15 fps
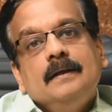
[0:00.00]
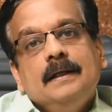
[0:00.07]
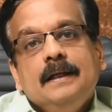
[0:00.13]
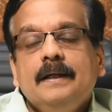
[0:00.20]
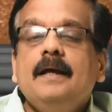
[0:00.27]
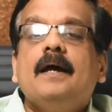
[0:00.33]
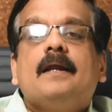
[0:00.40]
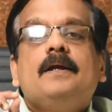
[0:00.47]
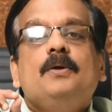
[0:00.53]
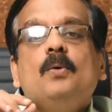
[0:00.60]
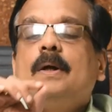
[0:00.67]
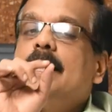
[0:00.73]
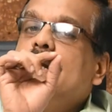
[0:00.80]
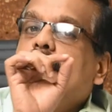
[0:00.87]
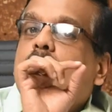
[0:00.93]
Here you
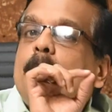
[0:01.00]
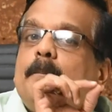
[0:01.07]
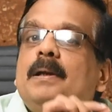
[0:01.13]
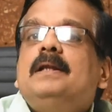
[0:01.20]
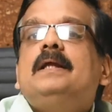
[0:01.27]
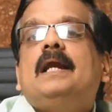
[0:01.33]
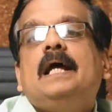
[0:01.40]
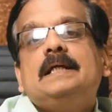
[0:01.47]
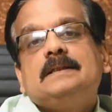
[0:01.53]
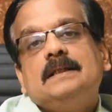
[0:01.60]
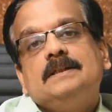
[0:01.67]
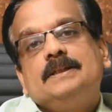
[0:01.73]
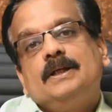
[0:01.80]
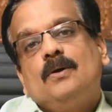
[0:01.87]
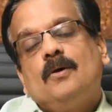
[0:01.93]
can compel the
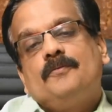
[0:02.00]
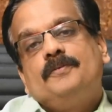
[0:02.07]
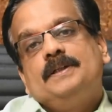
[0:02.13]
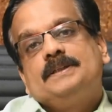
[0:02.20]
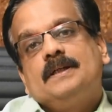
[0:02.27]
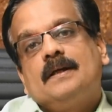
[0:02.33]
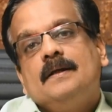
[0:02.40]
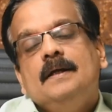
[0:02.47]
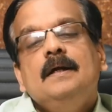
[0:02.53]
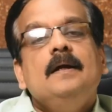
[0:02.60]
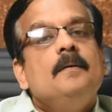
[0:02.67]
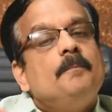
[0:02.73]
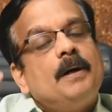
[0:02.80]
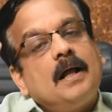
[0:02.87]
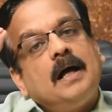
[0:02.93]
licensing officer,
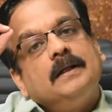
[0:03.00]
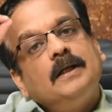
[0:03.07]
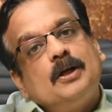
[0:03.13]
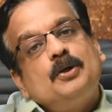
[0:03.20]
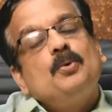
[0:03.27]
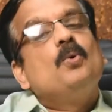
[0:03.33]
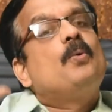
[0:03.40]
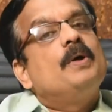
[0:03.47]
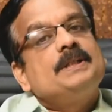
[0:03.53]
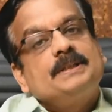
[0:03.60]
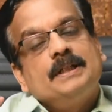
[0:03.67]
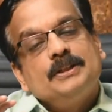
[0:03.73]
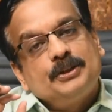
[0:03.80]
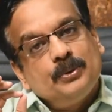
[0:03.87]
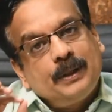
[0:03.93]
but other two
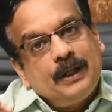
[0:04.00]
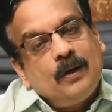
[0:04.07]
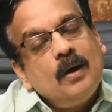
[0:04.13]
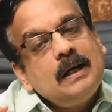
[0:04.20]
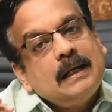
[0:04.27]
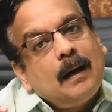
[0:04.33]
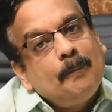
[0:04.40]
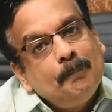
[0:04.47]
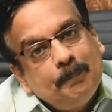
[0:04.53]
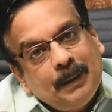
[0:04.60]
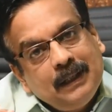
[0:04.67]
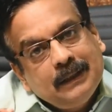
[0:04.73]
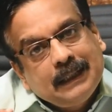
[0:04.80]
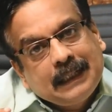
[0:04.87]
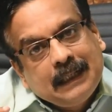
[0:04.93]
questions you cannot
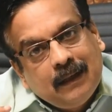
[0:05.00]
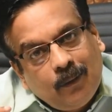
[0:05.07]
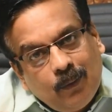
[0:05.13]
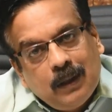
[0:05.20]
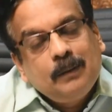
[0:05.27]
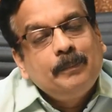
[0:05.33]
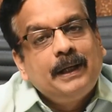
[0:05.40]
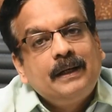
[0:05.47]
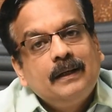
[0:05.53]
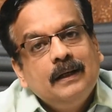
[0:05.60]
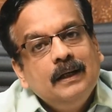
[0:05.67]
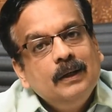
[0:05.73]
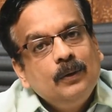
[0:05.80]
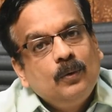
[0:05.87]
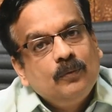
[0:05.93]
compel the government
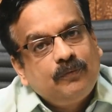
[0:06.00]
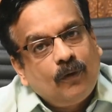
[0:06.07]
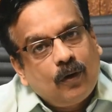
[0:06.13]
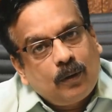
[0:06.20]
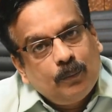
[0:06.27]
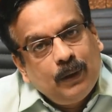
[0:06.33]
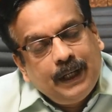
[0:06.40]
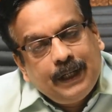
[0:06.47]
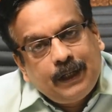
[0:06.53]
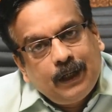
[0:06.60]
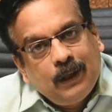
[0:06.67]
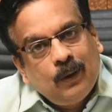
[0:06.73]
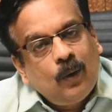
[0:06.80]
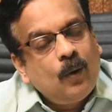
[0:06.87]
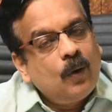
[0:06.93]
to formulate
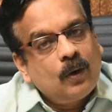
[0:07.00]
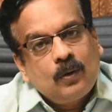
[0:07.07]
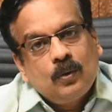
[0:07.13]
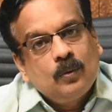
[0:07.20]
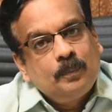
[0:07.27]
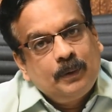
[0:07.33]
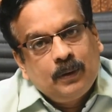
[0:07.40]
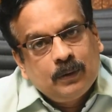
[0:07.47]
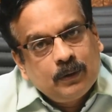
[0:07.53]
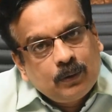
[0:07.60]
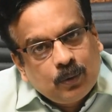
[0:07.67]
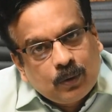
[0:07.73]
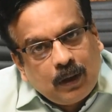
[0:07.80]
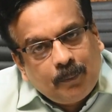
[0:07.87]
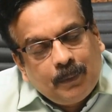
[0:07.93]
a law or
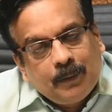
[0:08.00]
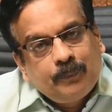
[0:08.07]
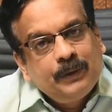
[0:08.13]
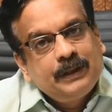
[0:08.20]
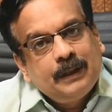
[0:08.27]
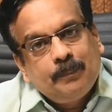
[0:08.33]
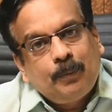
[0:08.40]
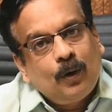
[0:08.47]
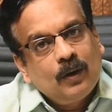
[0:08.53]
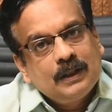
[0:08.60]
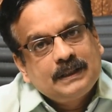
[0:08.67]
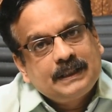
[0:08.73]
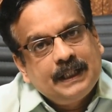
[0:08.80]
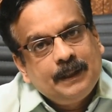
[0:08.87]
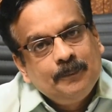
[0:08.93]
to come up with a
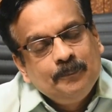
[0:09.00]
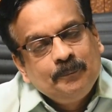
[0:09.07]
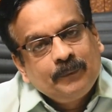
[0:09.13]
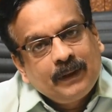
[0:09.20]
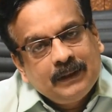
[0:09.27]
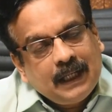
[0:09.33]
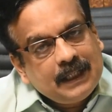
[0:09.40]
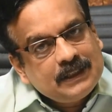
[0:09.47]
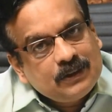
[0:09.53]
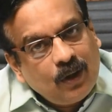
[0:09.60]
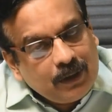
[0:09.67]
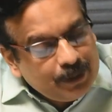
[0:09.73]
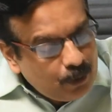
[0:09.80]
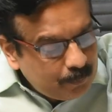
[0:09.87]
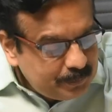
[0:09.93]
policy. That is
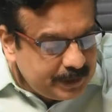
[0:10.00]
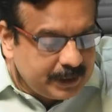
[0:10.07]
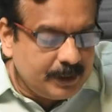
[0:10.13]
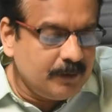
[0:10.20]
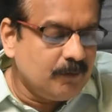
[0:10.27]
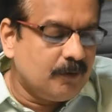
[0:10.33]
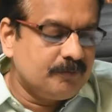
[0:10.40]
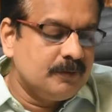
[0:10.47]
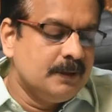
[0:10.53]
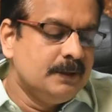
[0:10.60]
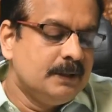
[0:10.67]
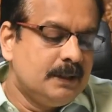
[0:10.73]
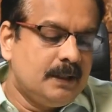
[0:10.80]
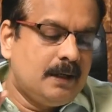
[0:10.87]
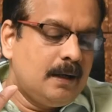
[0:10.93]
not the objective of
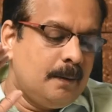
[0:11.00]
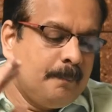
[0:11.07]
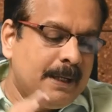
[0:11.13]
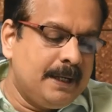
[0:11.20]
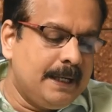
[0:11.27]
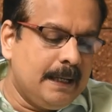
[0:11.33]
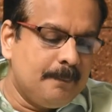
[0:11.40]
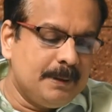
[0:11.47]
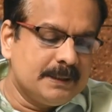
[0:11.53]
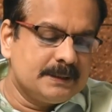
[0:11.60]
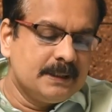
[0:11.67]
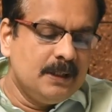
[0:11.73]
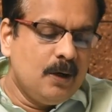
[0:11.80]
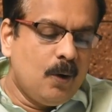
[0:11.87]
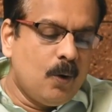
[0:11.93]

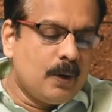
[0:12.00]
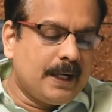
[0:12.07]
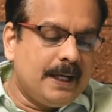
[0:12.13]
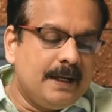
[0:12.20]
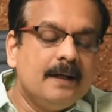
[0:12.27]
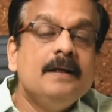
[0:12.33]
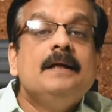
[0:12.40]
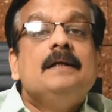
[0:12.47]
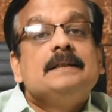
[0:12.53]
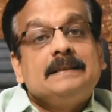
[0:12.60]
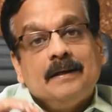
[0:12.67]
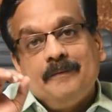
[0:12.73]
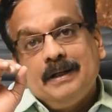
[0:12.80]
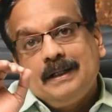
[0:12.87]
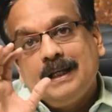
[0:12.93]
mandamus. Okay,
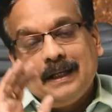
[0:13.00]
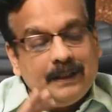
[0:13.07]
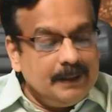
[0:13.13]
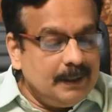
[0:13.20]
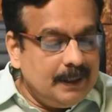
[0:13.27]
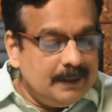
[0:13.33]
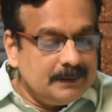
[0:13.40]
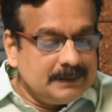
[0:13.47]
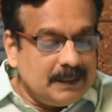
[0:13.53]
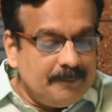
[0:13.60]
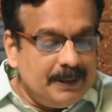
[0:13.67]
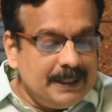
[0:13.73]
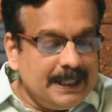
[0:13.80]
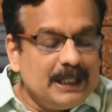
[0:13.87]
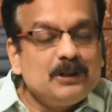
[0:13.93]

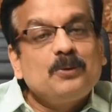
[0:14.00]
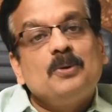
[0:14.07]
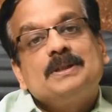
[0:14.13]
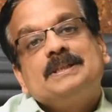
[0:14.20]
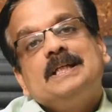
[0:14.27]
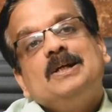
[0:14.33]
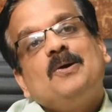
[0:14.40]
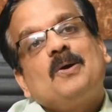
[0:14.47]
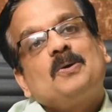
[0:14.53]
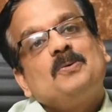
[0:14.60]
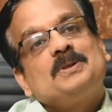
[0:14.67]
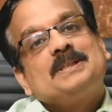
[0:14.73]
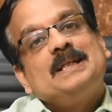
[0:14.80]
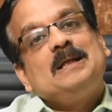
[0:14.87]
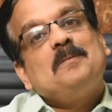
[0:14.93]
70th question or
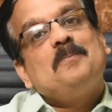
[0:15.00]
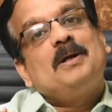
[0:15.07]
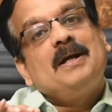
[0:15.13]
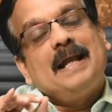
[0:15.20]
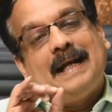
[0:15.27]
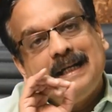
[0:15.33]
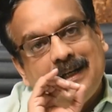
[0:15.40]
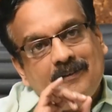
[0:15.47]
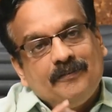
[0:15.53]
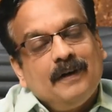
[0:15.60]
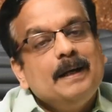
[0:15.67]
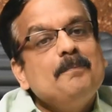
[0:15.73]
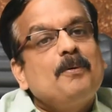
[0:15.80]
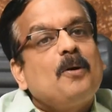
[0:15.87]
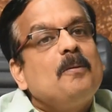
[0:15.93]
question number
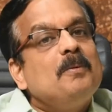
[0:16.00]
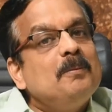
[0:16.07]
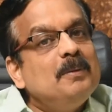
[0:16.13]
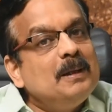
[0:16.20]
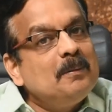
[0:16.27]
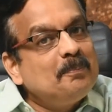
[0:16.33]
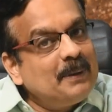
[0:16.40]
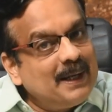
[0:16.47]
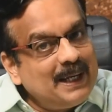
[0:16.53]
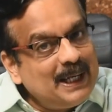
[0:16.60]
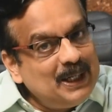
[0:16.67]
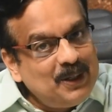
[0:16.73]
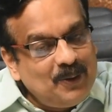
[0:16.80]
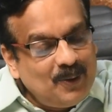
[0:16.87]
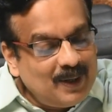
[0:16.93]
95 probably appearing
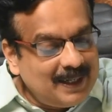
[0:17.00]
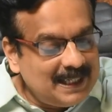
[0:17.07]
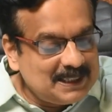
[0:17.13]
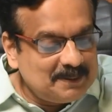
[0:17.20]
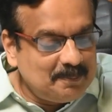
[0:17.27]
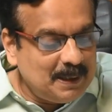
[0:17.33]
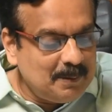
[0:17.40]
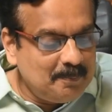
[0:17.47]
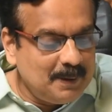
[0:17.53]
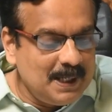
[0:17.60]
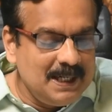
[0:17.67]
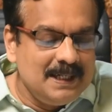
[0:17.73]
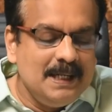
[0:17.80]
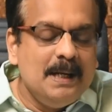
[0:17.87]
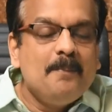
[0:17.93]
in your test
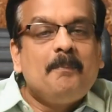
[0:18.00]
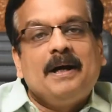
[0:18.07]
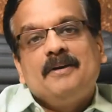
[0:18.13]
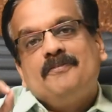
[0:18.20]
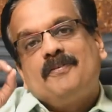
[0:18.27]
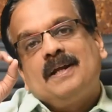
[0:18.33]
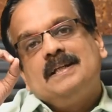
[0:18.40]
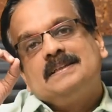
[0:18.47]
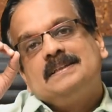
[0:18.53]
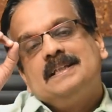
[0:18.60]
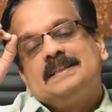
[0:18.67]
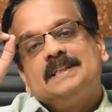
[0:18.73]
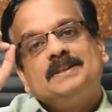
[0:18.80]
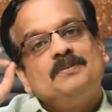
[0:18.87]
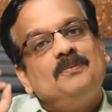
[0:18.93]
paper. My friends,
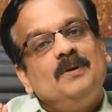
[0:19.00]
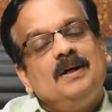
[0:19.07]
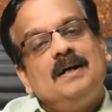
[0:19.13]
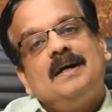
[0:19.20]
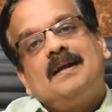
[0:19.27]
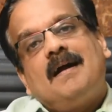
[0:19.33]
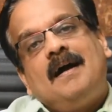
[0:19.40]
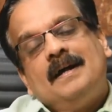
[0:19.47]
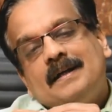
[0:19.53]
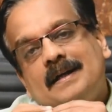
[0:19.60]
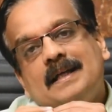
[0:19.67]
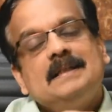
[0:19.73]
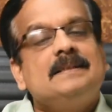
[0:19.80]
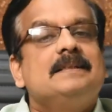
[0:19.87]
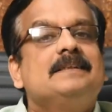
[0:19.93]
this is where
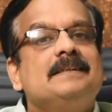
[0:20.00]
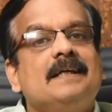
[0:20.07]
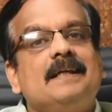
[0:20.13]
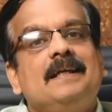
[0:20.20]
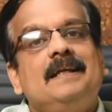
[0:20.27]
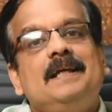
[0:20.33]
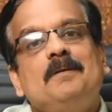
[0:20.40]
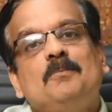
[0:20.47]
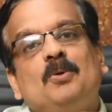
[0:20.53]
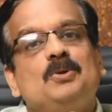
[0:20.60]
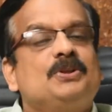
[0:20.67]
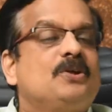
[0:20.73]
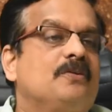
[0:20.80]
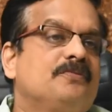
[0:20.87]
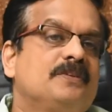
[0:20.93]
unnecessarily
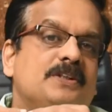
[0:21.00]
most of